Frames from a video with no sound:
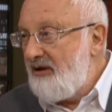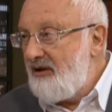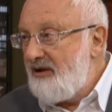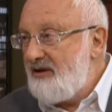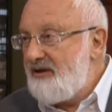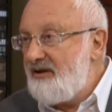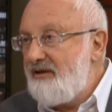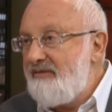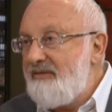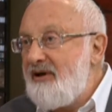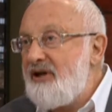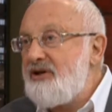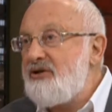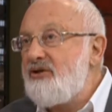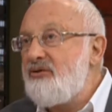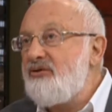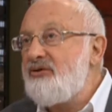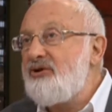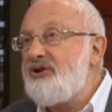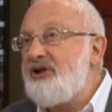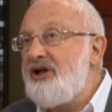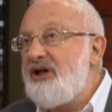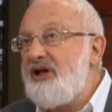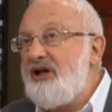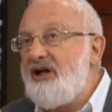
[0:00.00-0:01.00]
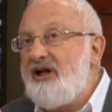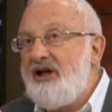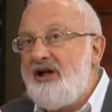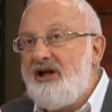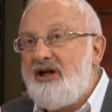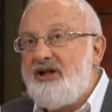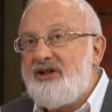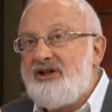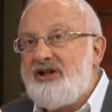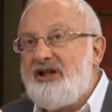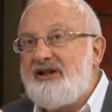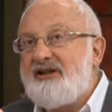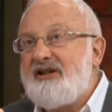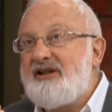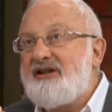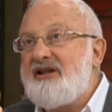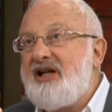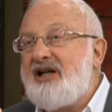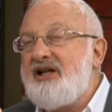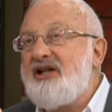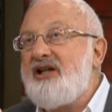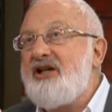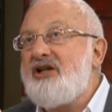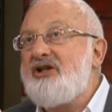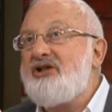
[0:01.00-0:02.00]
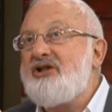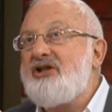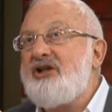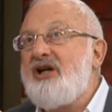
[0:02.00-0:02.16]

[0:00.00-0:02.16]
It's not the physical,